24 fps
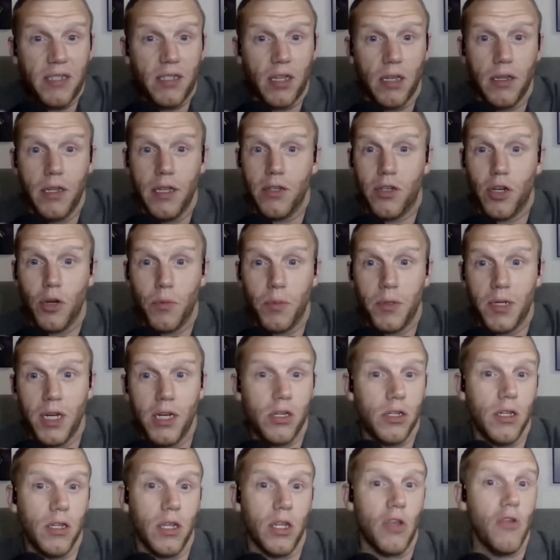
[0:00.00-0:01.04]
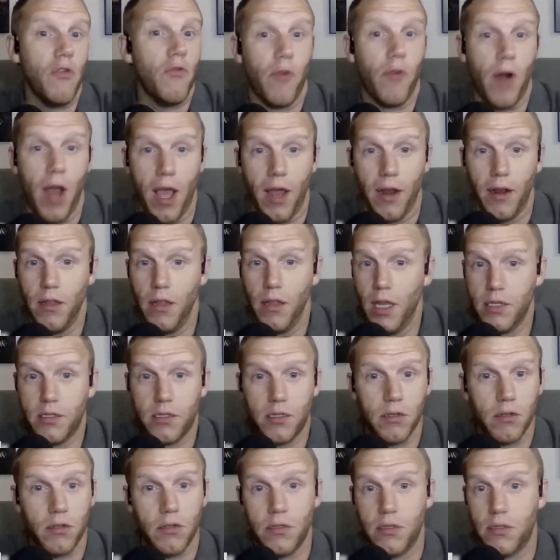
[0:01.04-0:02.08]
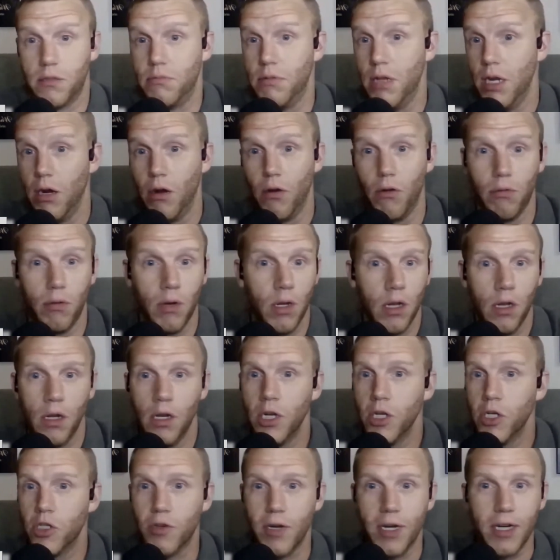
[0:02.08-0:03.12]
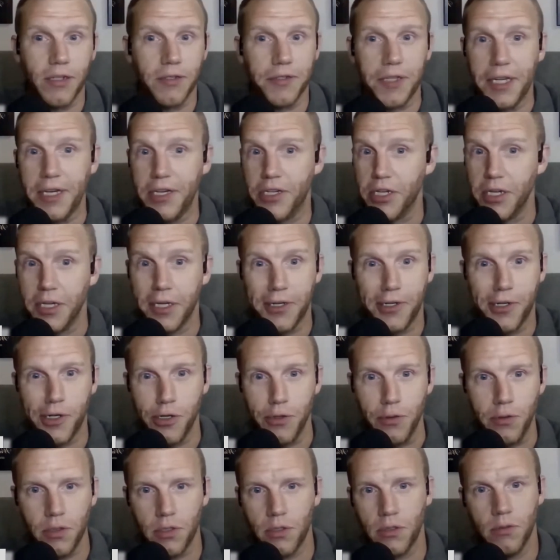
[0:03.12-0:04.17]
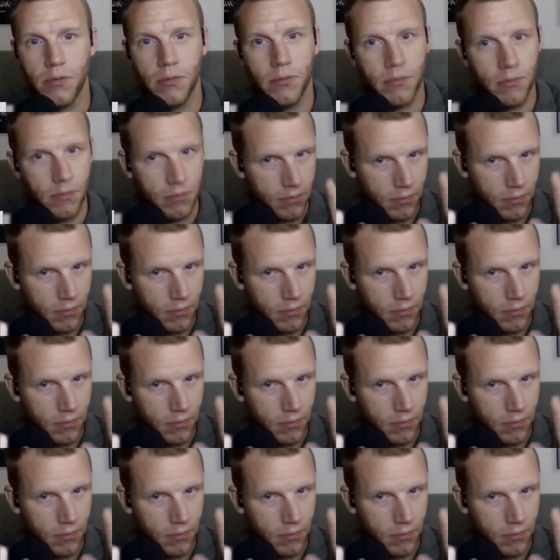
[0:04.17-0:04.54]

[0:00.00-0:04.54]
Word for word: based on the interpretation that you've read. Unless there's you know translation issues,